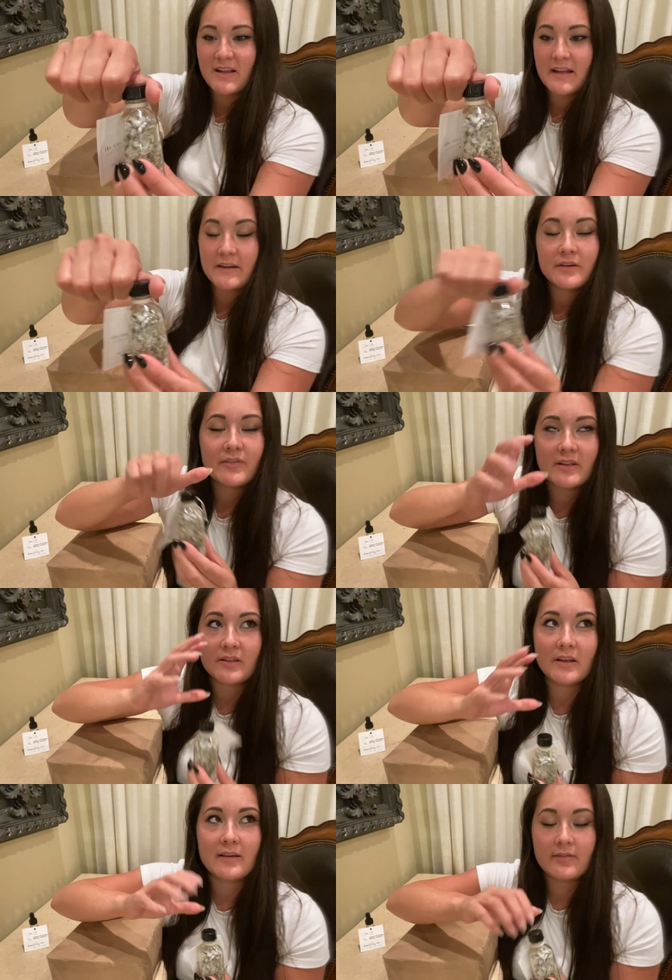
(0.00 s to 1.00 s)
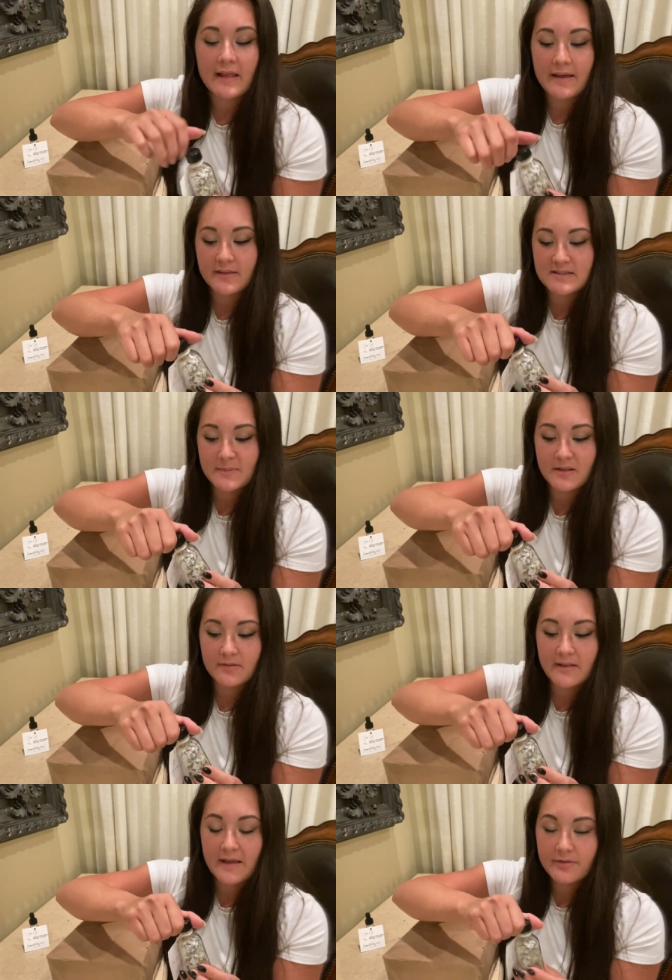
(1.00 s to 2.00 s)
I don't even love the smell of
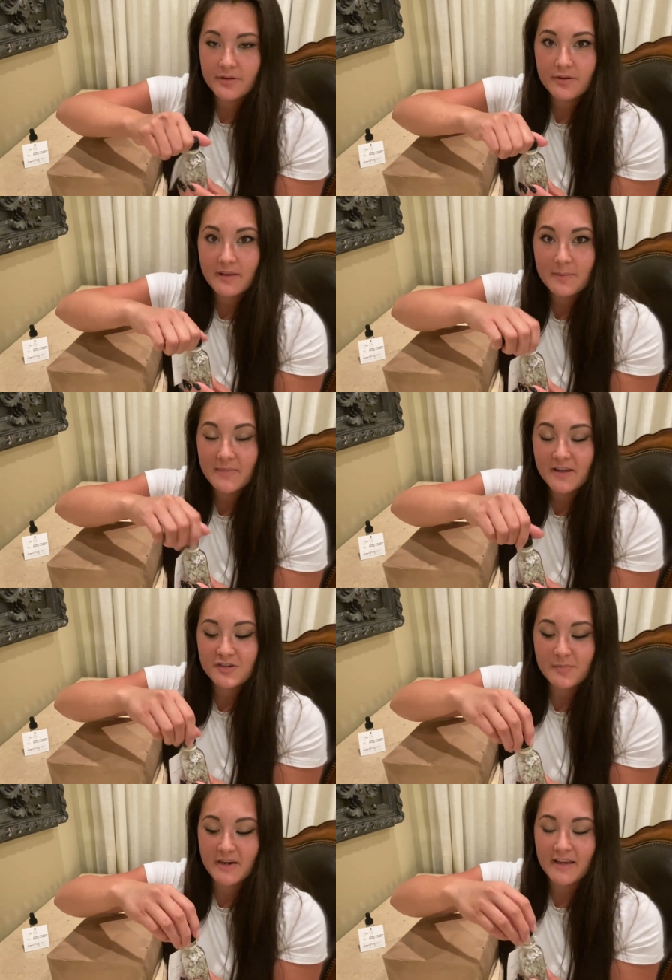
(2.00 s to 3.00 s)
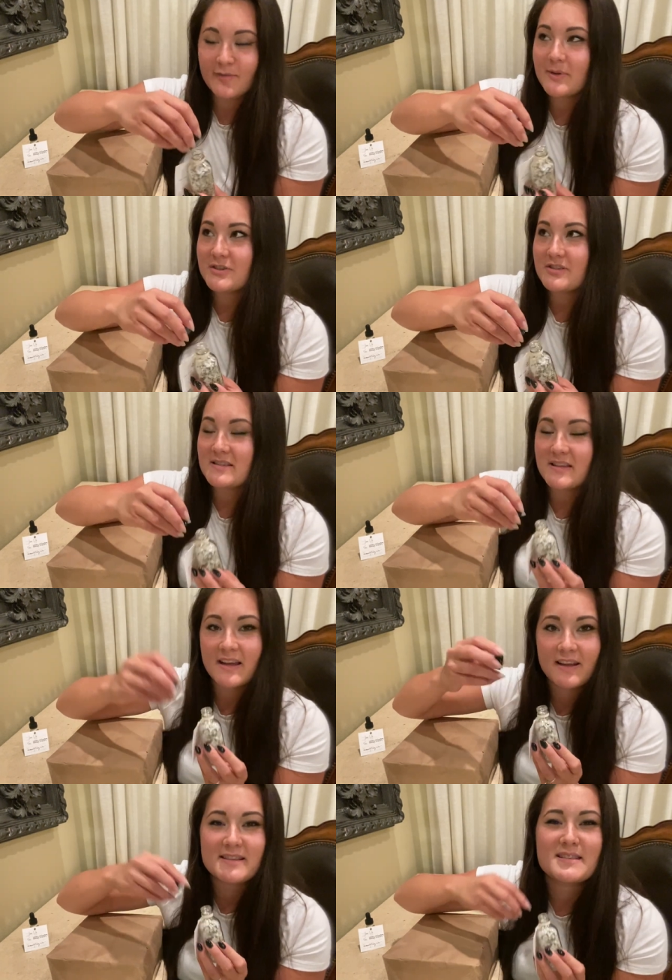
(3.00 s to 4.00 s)
lavender that much, but I have been just
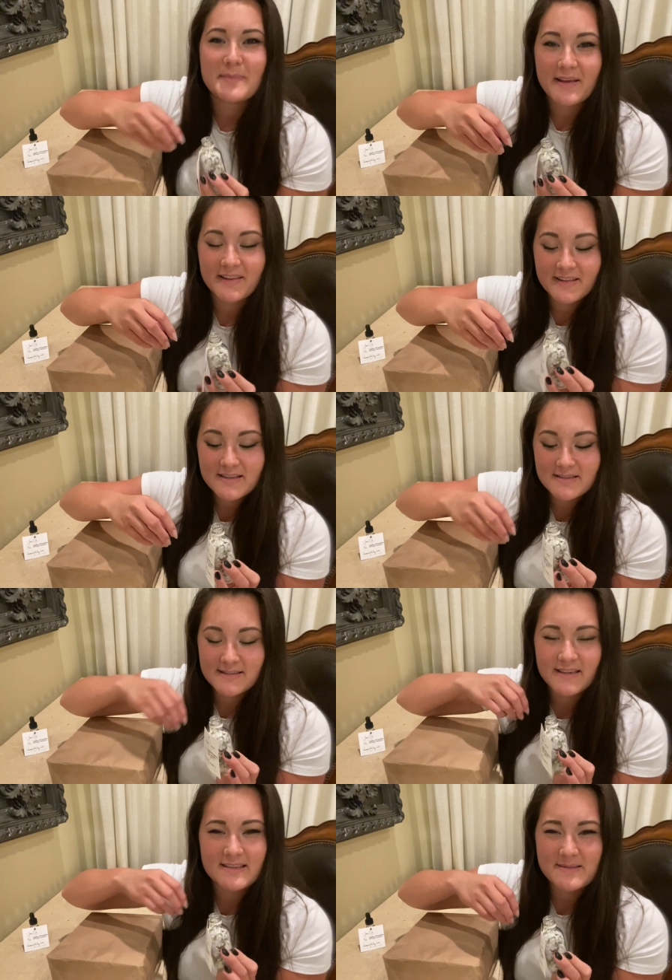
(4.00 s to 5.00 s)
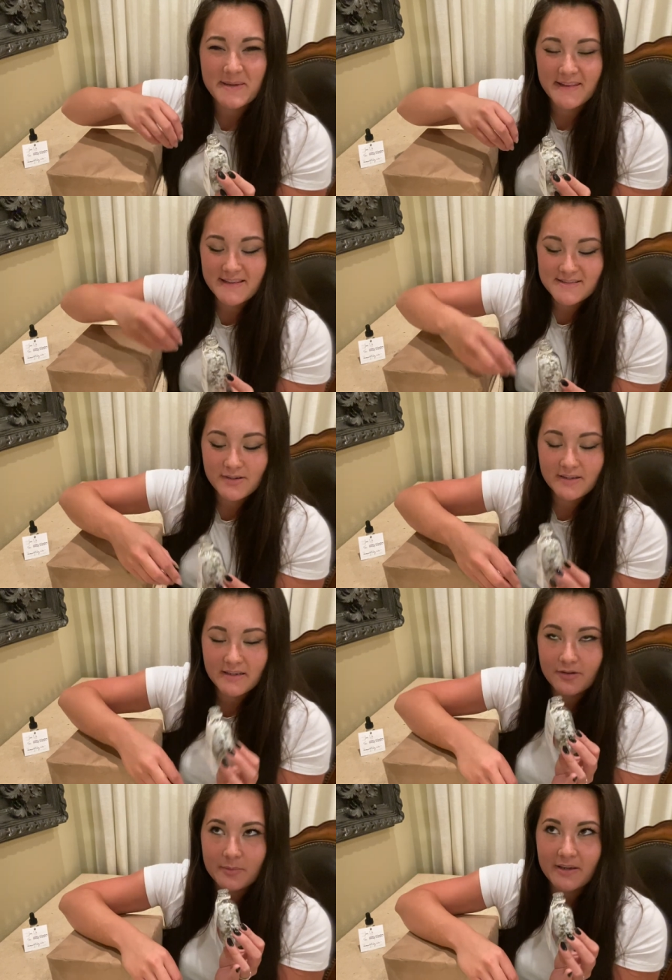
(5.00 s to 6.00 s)
kind of smelling this as like a smelling salt and
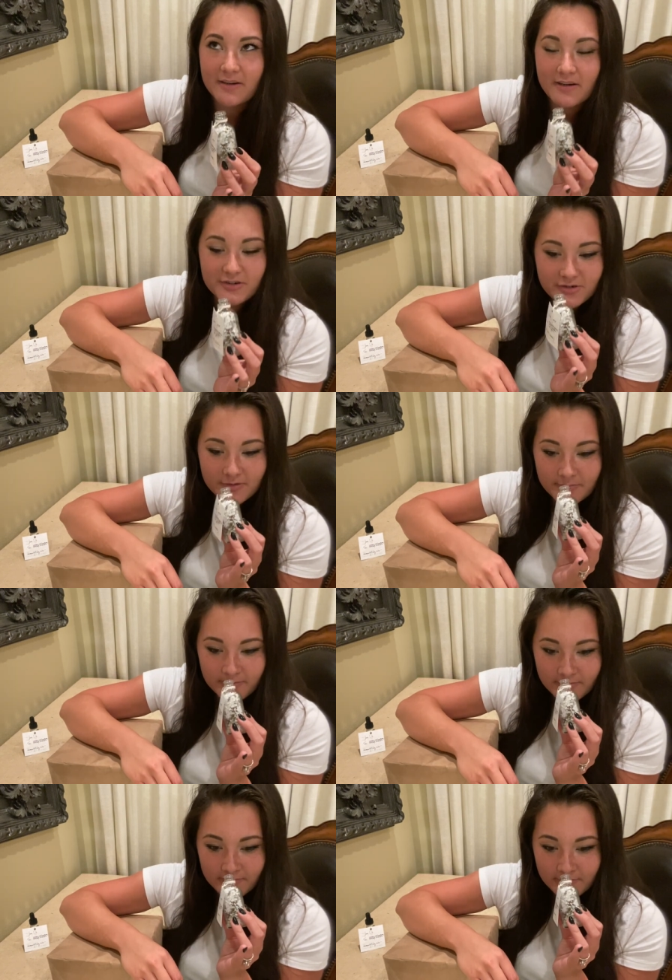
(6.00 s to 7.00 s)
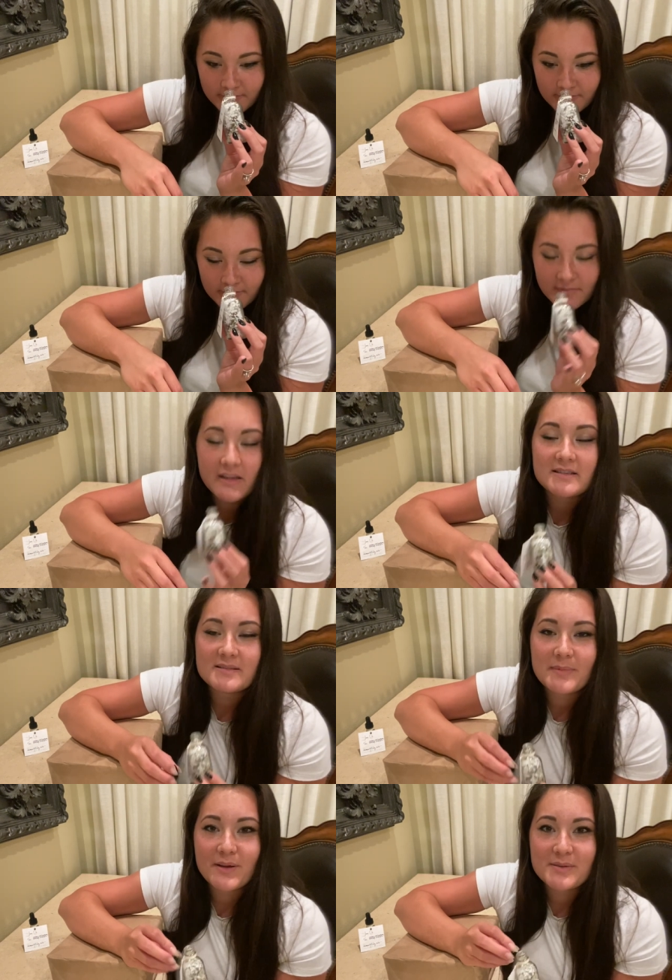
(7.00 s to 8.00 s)
oh my gosh, it
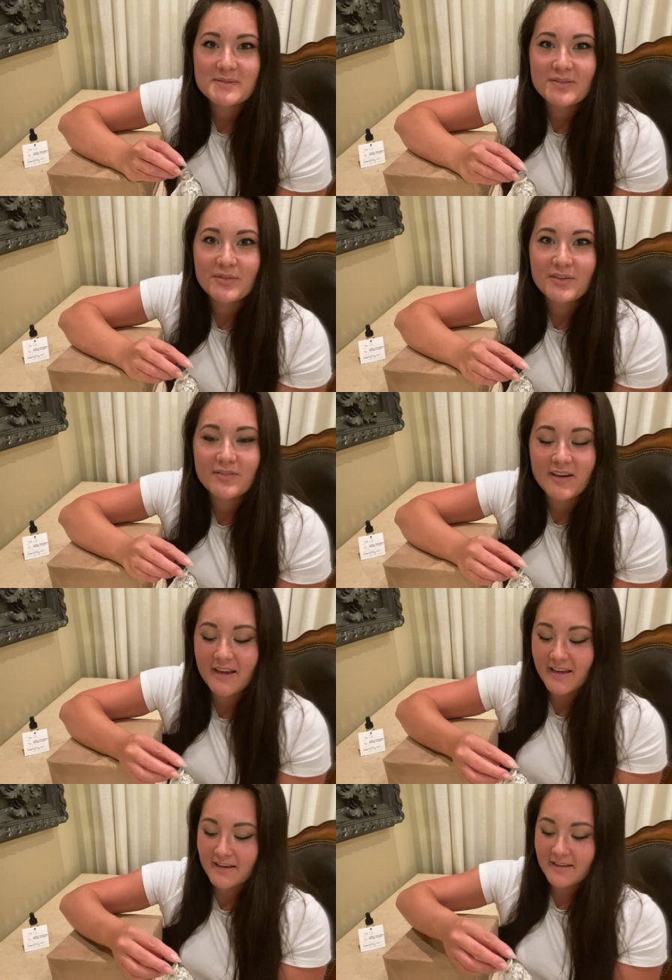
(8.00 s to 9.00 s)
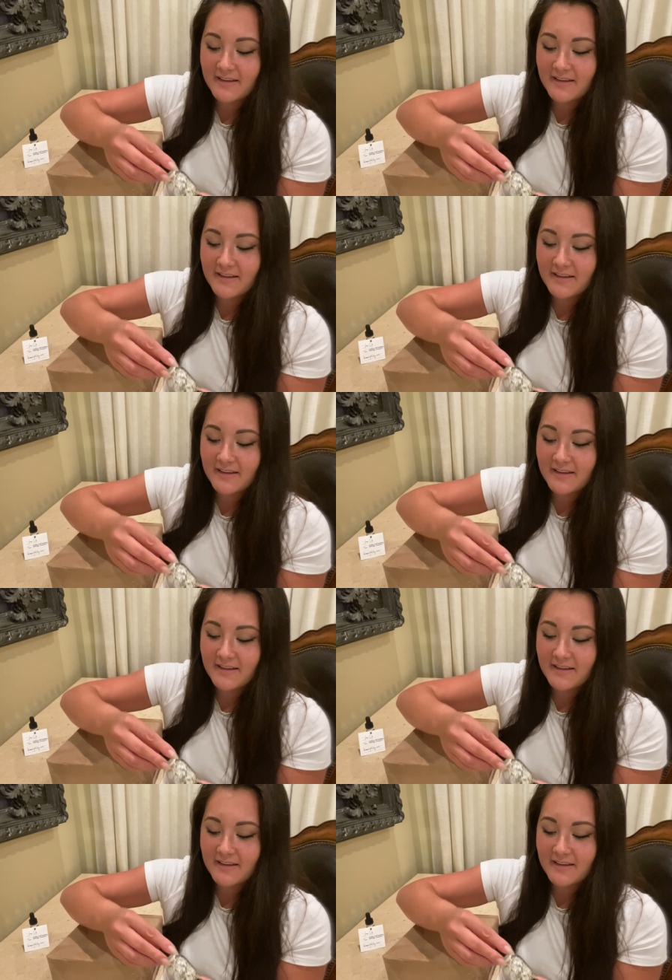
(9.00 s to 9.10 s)
smells divine.